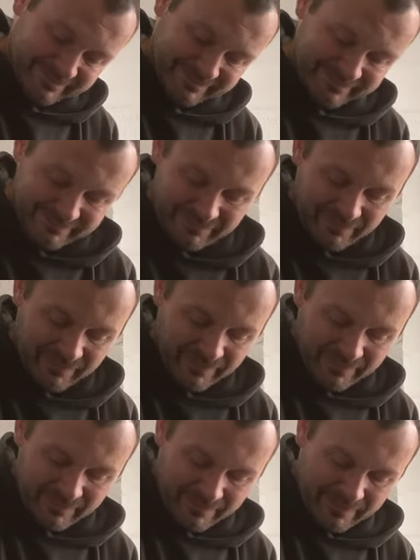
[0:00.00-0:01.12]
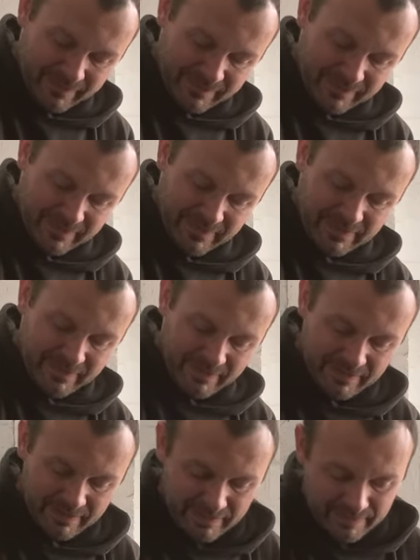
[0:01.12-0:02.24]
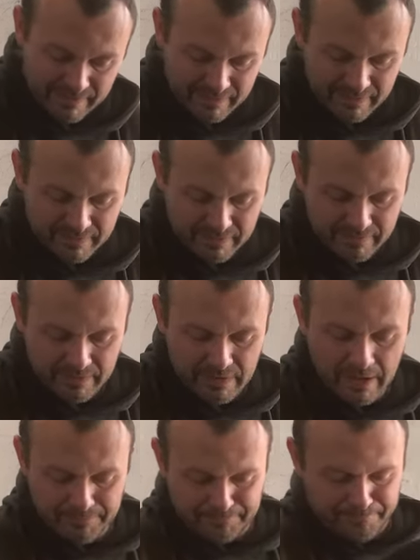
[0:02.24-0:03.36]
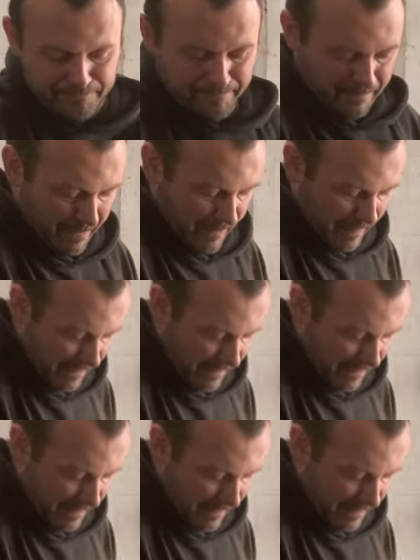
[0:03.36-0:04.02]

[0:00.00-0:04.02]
effect, but it's part of the bloody enjoyment. If I look in my rearview